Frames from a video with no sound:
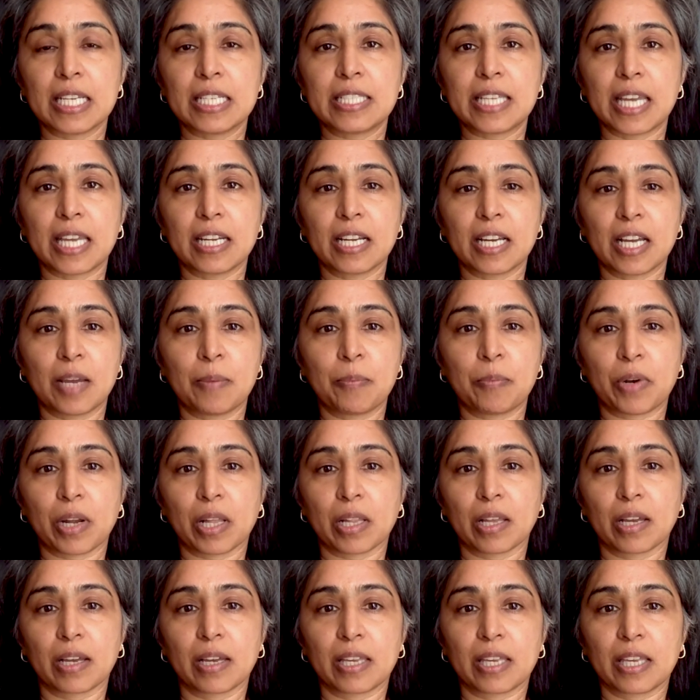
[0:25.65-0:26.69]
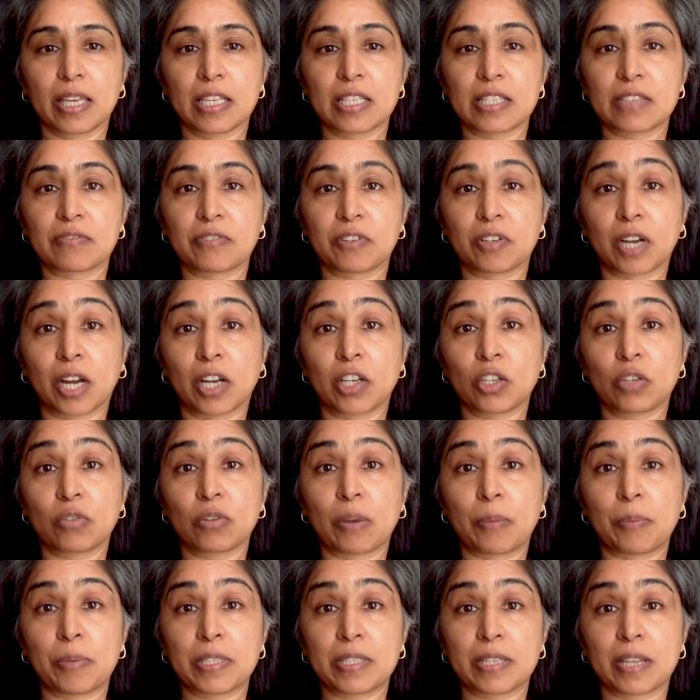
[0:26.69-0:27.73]
Data Umbrella is for
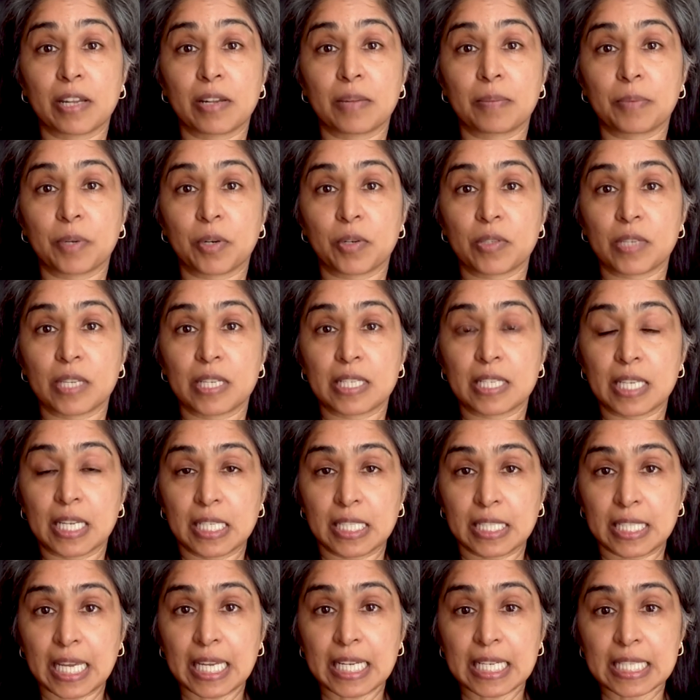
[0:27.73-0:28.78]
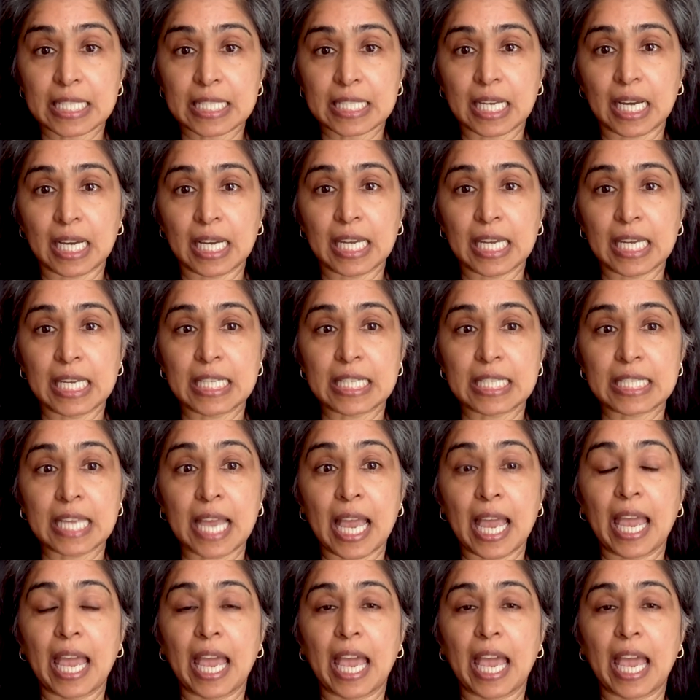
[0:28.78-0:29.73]
underrepresented persons in data science,